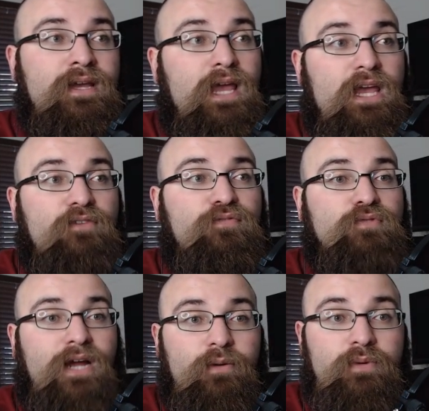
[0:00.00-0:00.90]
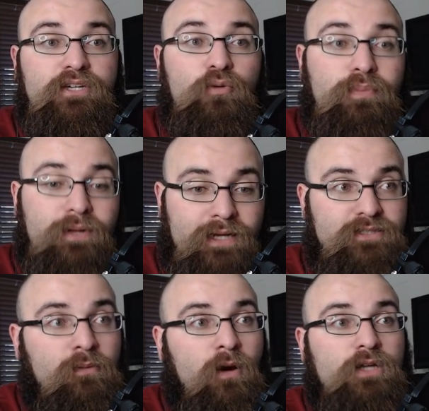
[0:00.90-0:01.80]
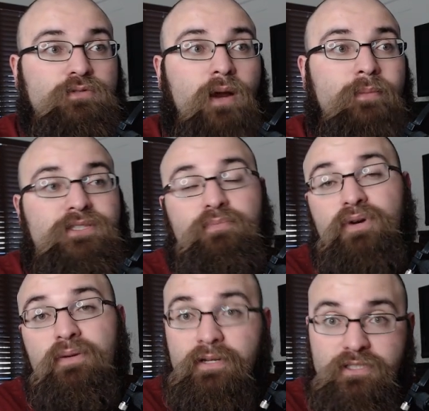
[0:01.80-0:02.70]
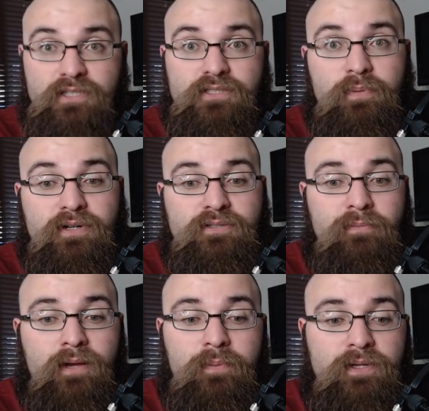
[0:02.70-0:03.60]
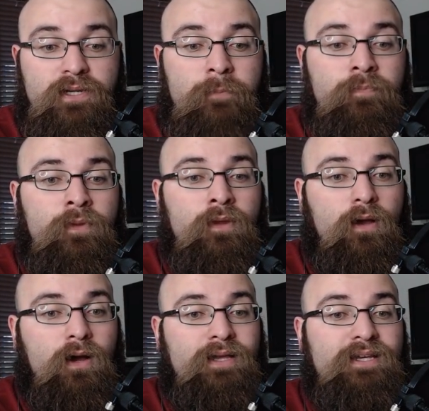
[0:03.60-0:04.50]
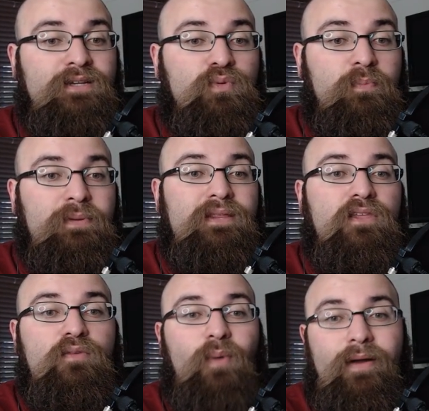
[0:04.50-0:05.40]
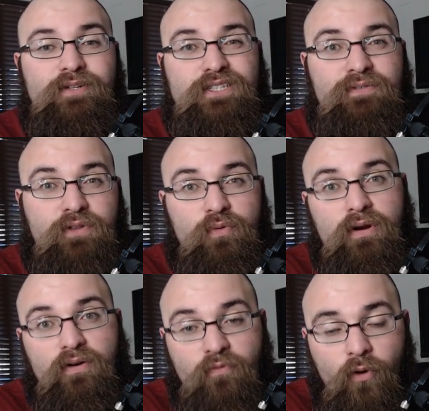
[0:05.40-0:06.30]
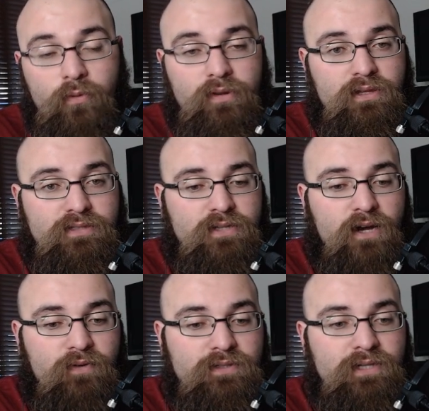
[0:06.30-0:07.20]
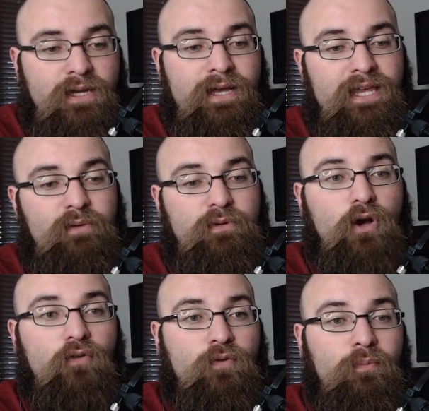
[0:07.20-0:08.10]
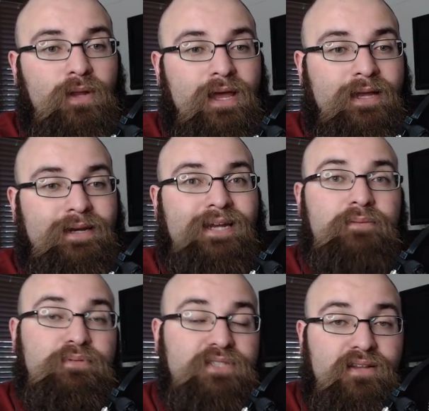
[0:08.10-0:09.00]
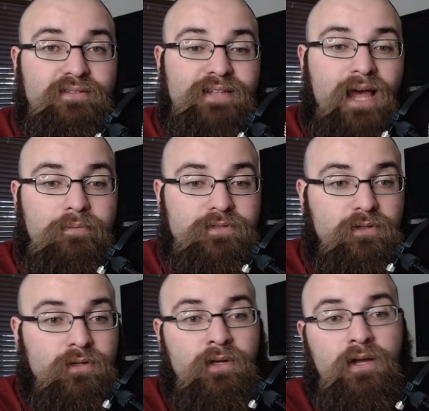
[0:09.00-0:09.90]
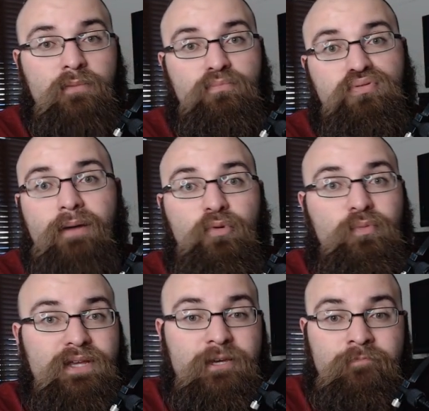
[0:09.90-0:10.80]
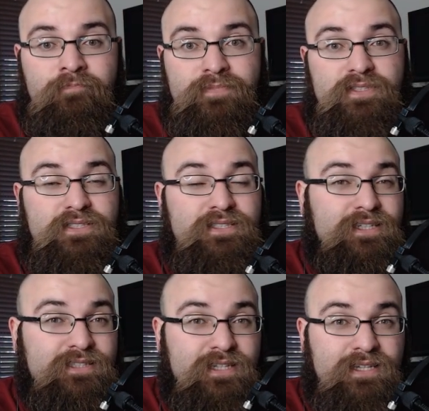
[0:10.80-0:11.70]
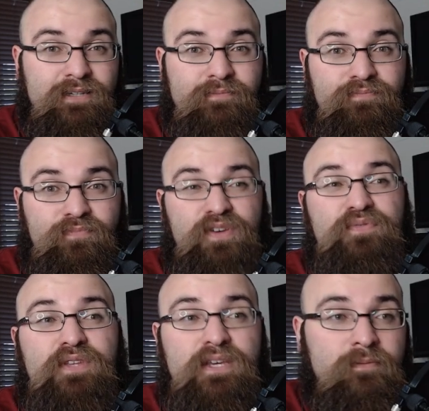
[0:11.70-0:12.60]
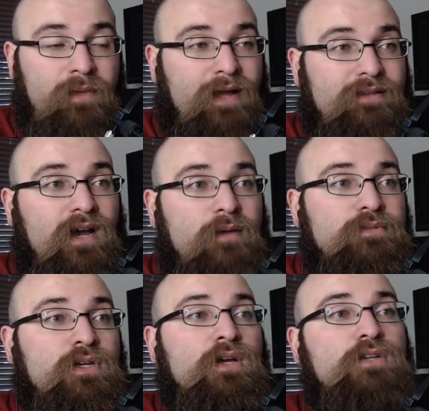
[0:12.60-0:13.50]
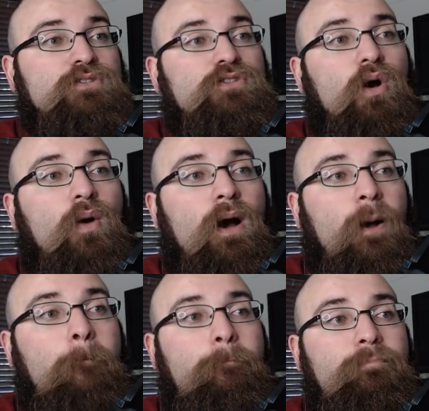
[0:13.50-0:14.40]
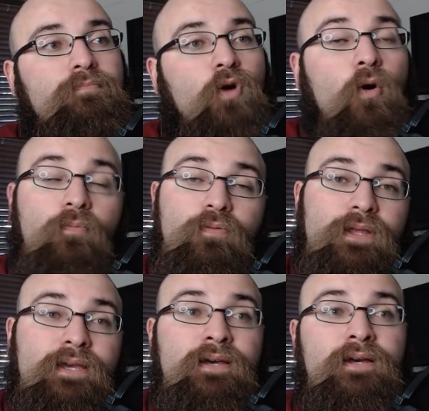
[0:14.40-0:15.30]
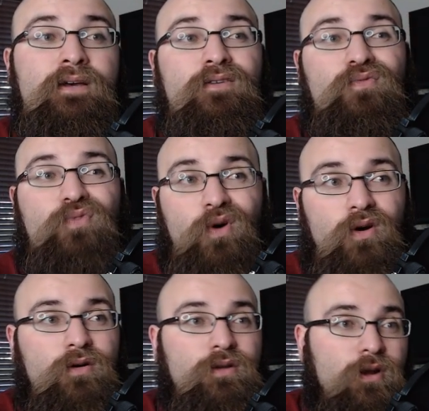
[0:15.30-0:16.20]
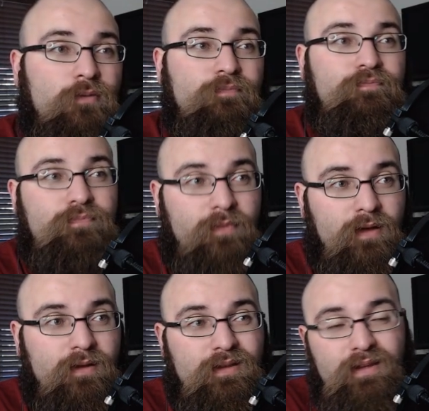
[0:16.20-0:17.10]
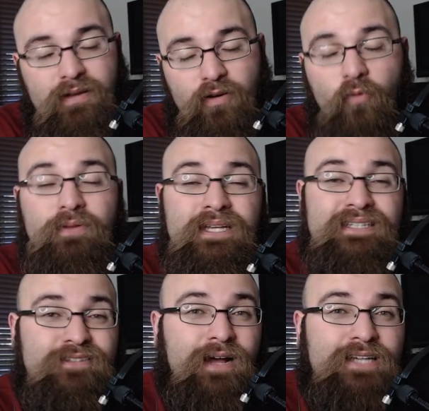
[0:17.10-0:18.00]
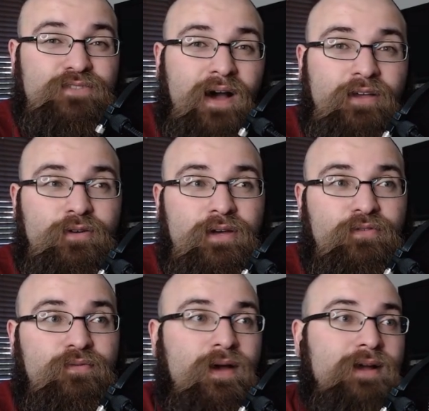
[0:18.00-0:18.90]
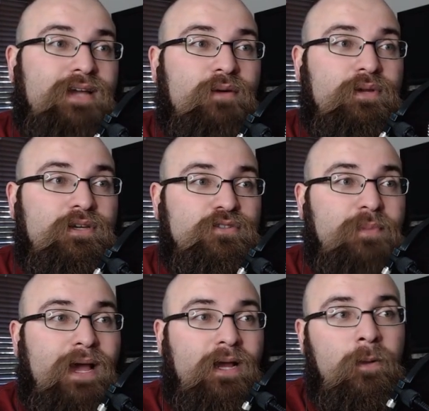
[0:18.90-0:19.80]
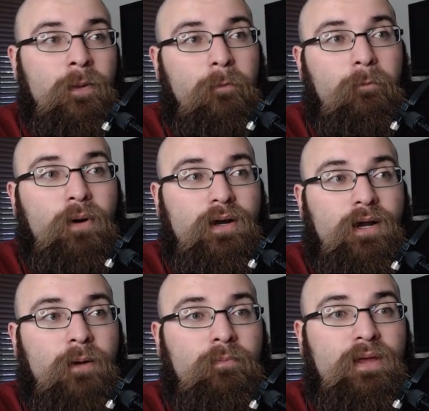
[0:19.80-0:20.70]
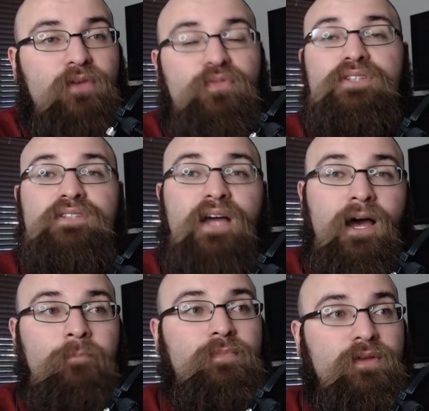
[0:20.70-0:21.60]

If Tyreek Hill plays, Demarcus Robinson pretty much disappears, in my opinion. He would be the wide receiver three or four within this offense. He would go from playing 90% of the snaps to probably 60, 50 at times. So hopefully for, you know, hopefully he still has value if in fact Tyreek Hill's back, but if he's not,